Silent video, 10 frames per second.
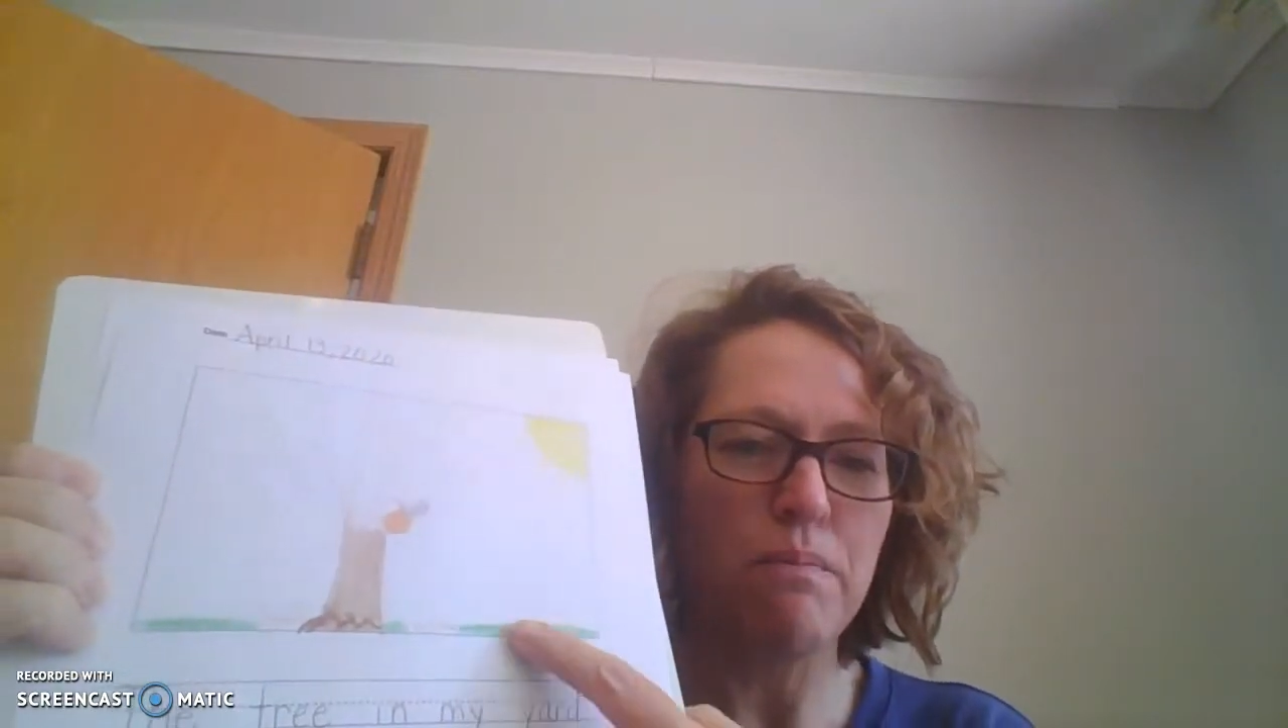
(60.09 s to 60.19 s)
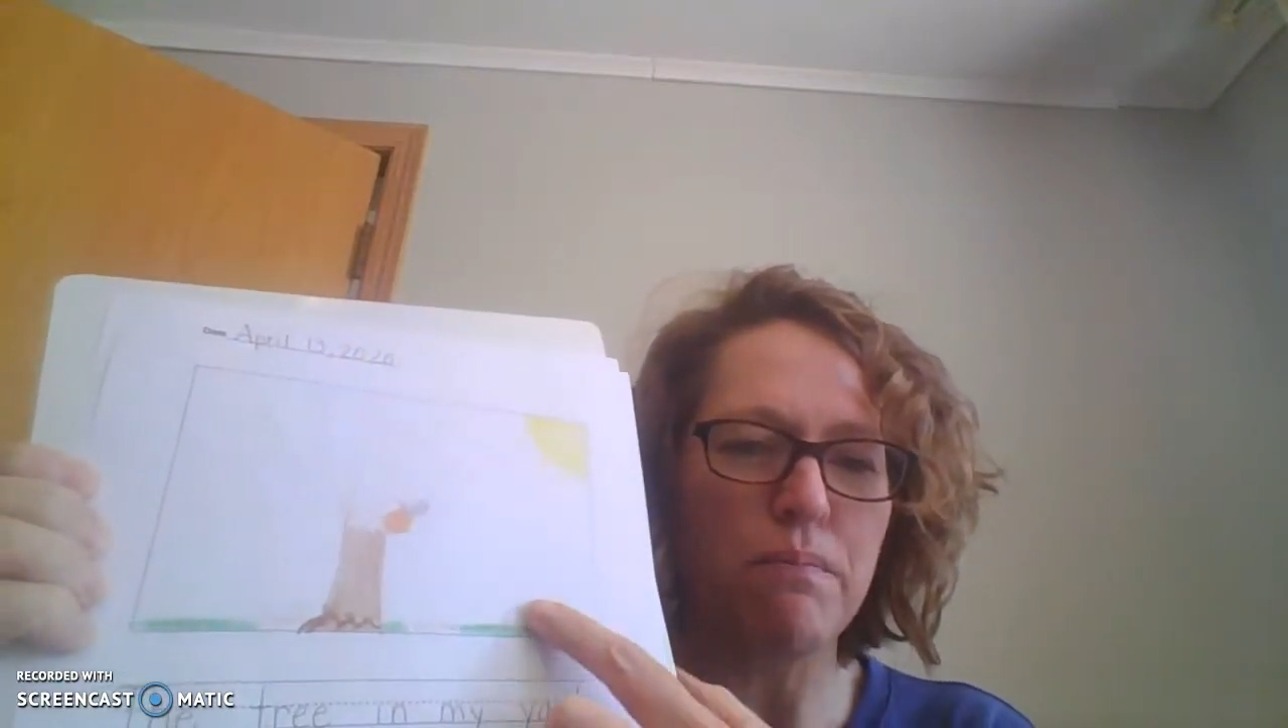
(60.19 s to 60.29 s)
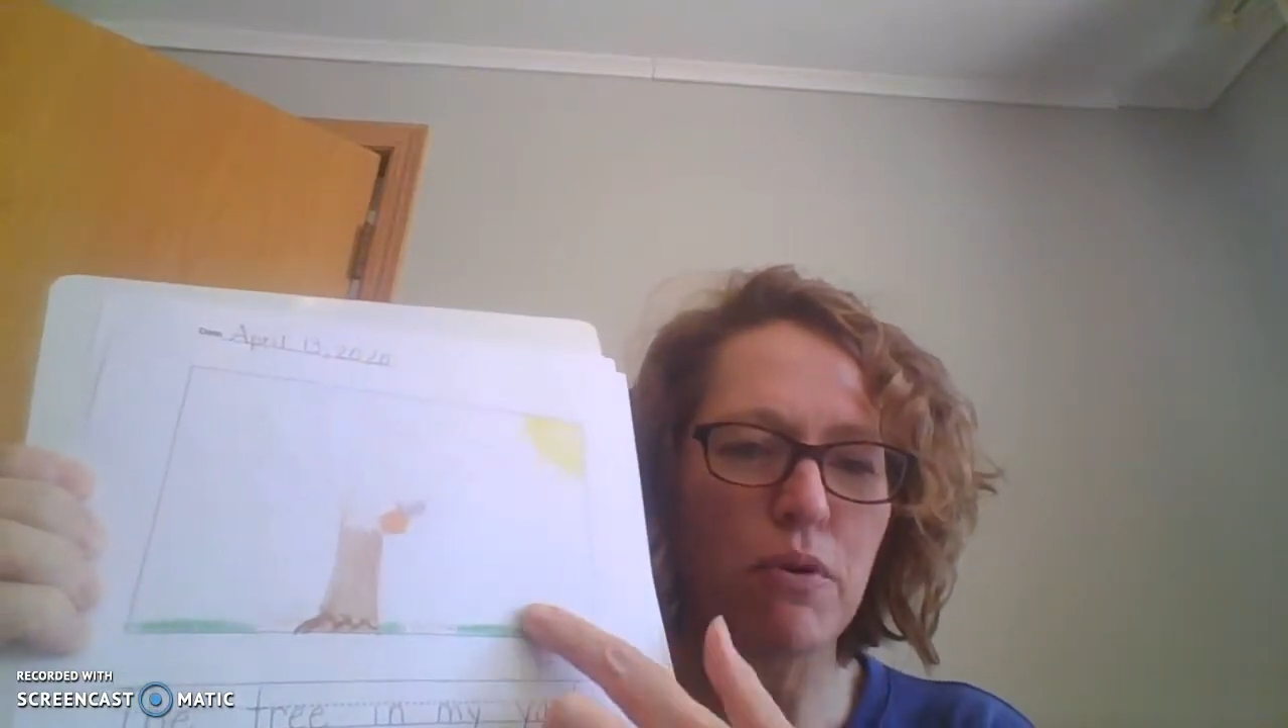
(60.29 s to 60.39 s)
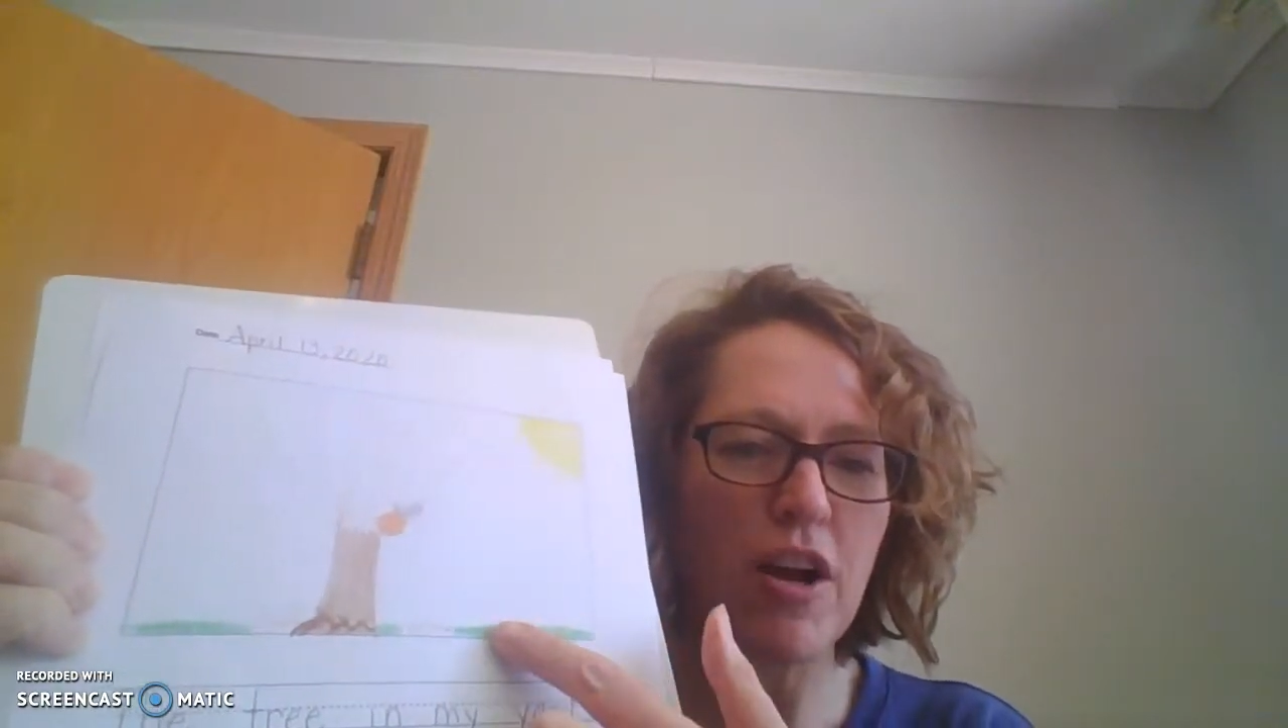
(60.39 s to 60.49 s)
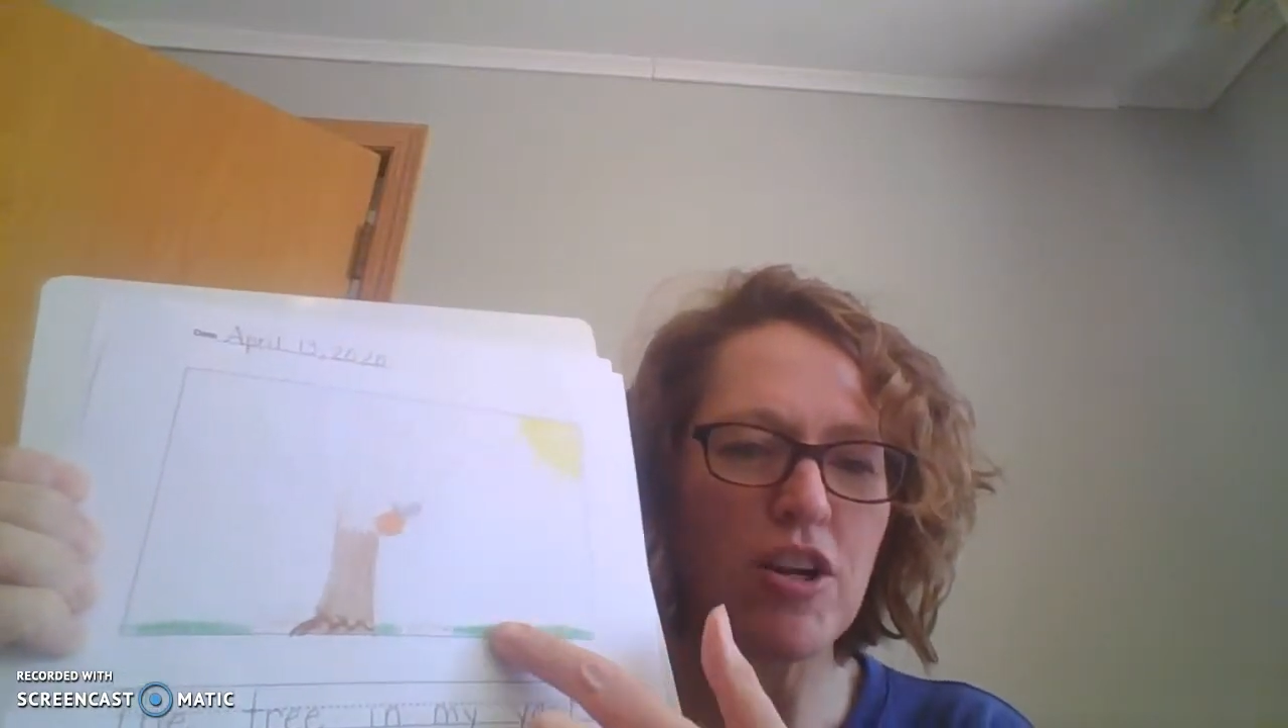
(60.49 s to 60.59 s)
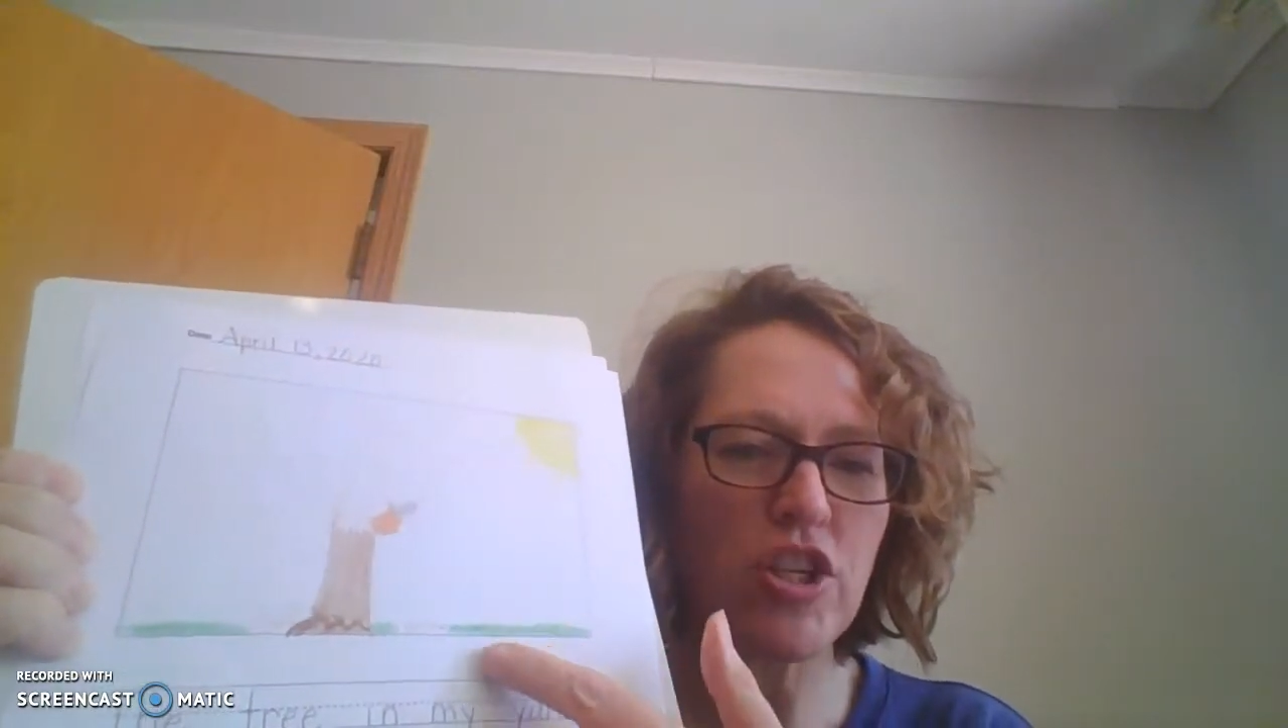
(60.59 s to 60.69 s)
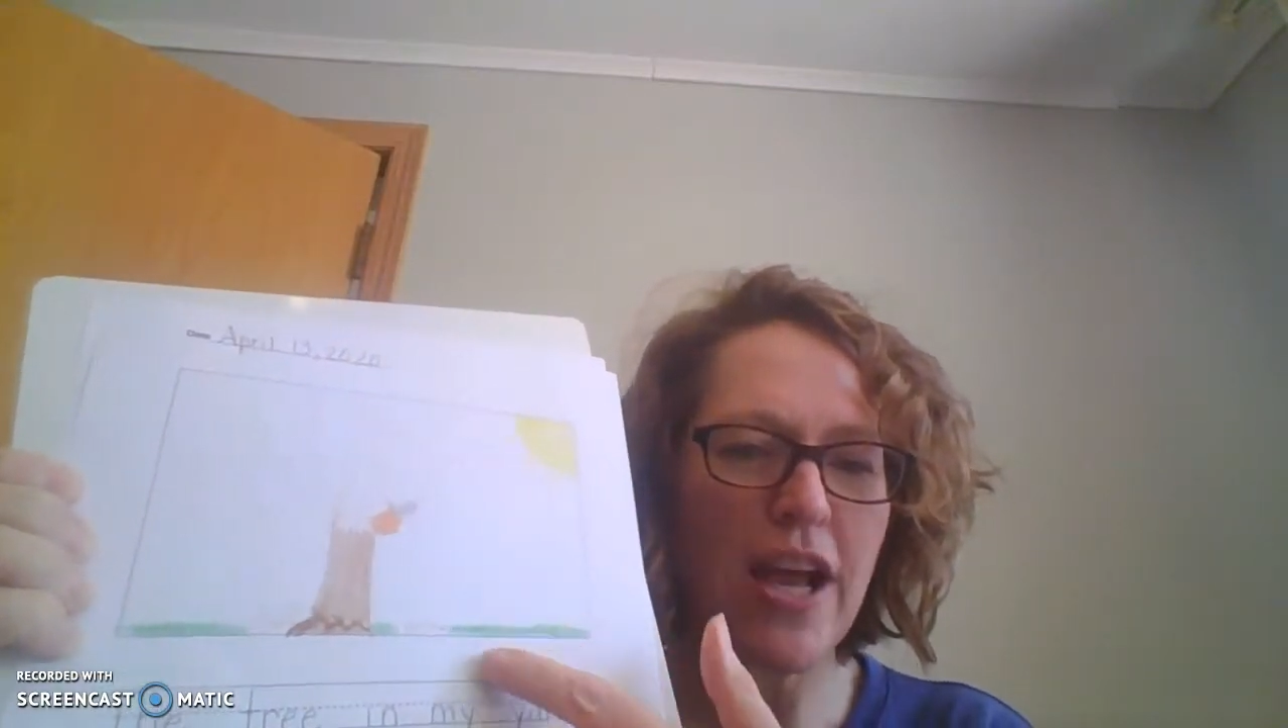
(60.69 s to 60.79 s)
brush